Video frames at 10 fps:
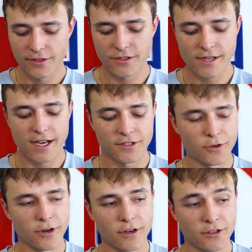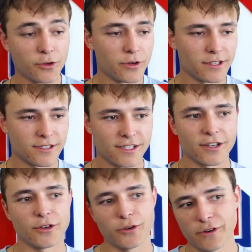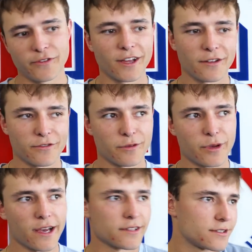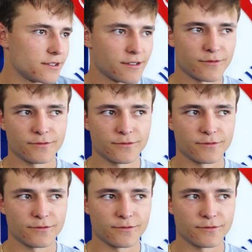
there's guys who are doing it still who have done it for the past